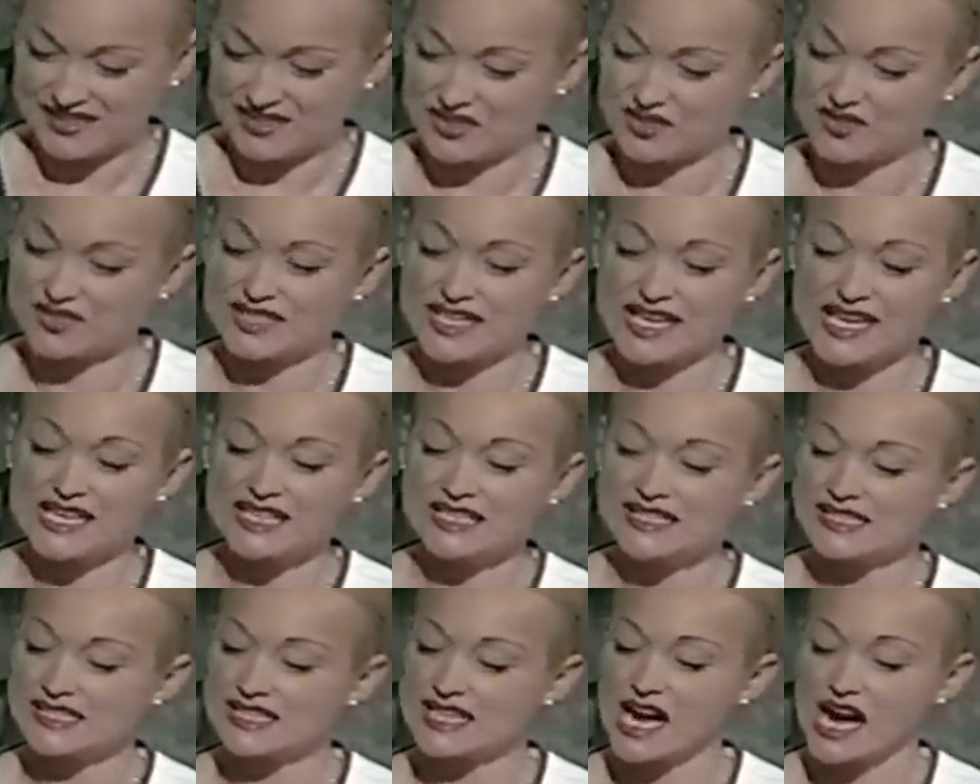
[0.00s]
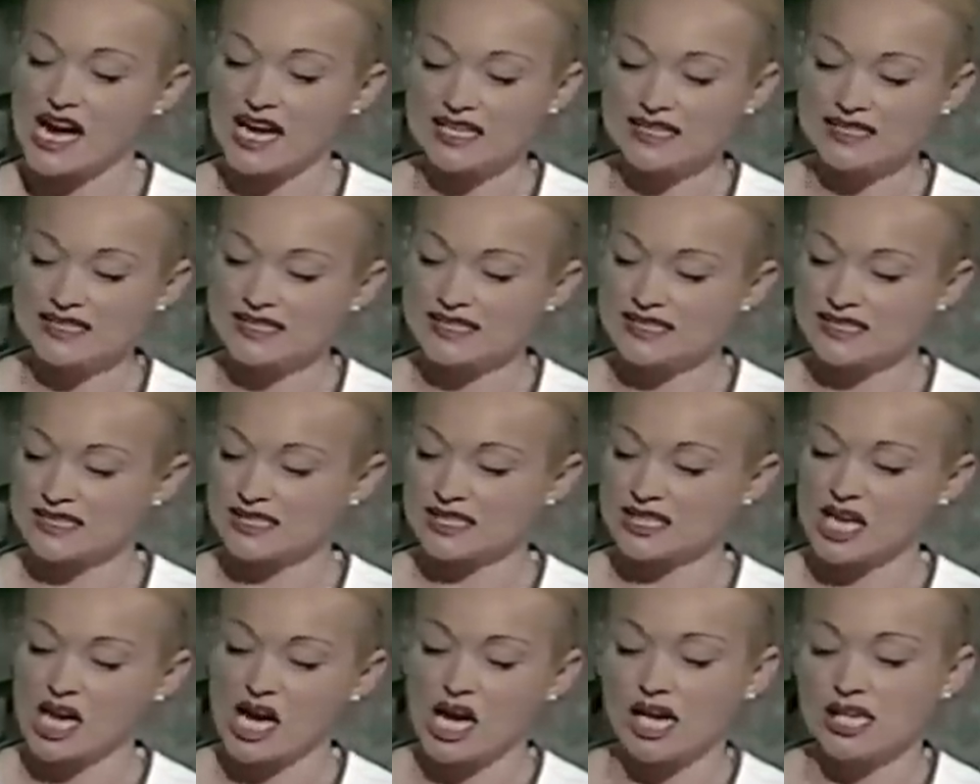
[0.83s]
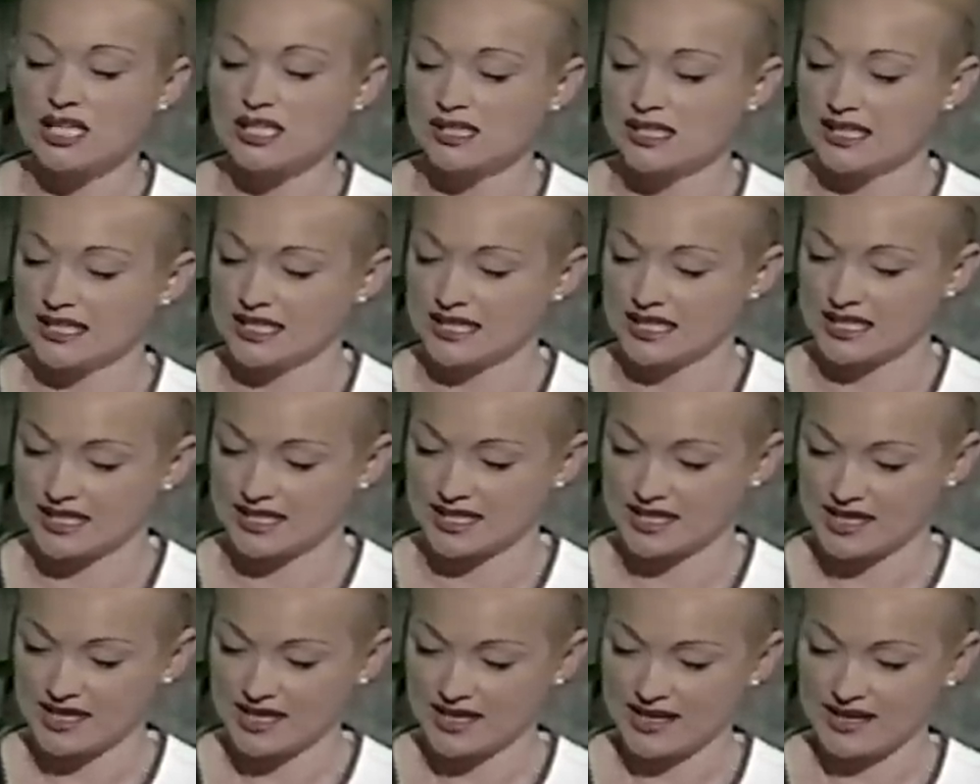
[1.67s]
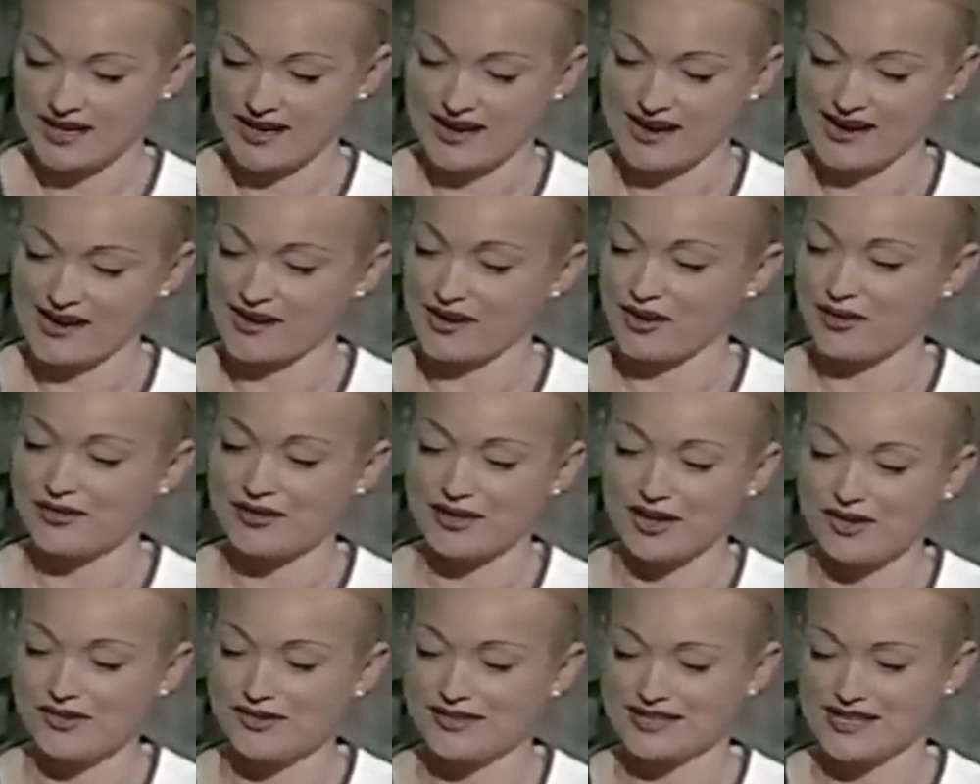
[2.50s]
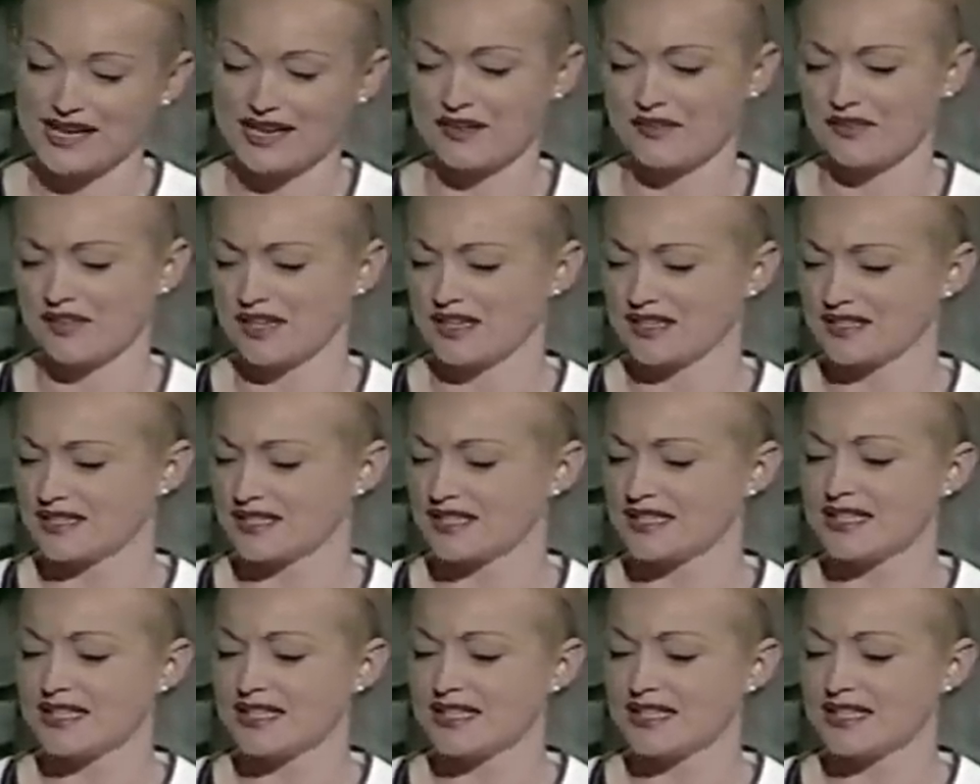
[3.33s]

Suzanne's constant cuddling, uh, all, the, all, these kind of things.